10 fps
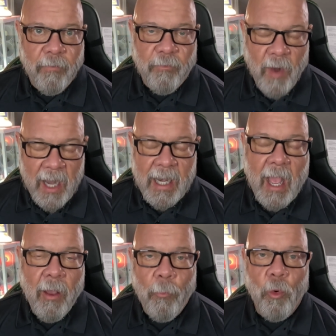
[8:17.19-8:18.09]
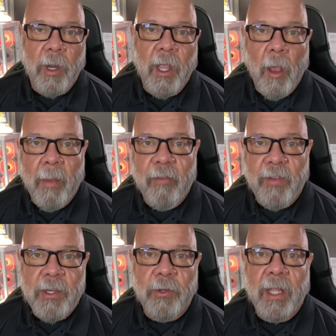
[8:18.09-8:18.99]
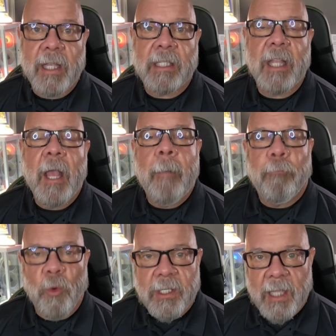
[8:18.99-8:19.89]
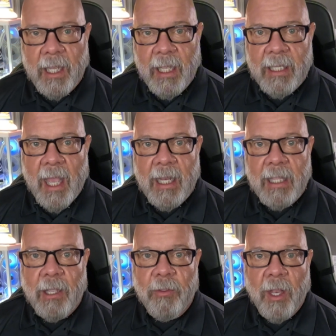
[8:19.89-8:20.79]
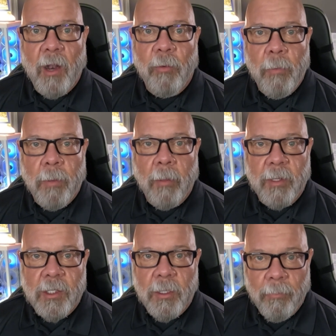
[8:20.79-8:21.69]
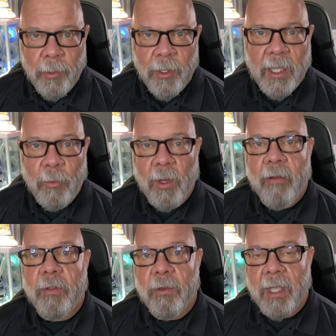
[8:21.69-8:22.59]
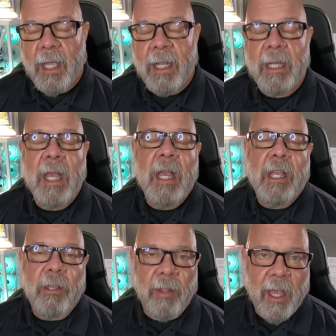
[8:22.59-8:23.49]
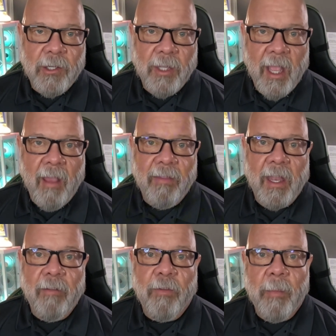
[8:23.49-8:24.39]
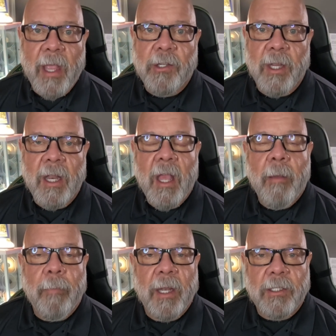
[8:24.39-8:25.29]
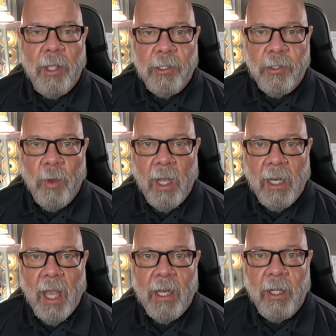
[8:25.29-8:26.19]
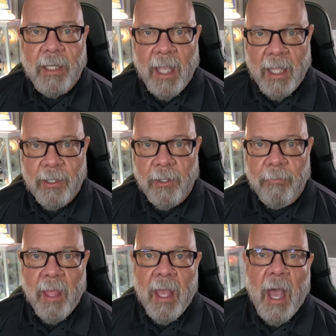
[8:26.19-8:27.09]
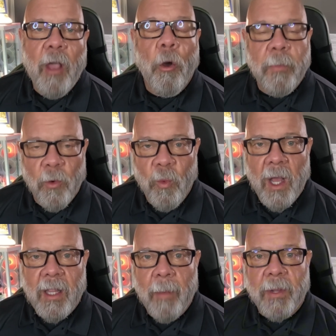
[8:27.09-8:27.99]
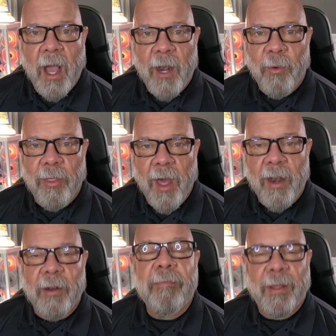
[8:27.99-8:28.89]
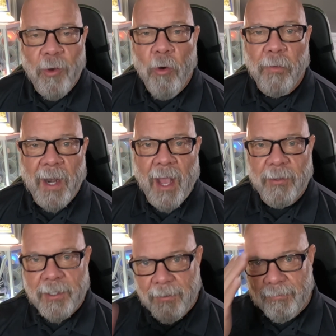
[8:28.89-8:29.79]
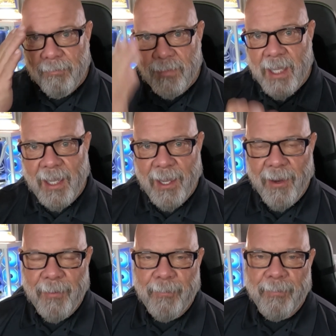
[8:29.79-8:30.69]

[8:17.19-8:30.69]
Right now I'm working on my vendor list. Once I get that in there, then I'll republish the book, and whenever you get it, you'll actually have that information, but it's also online on Kindle. I hope you're well. I'm Connor with Honor. Over and out. Take care.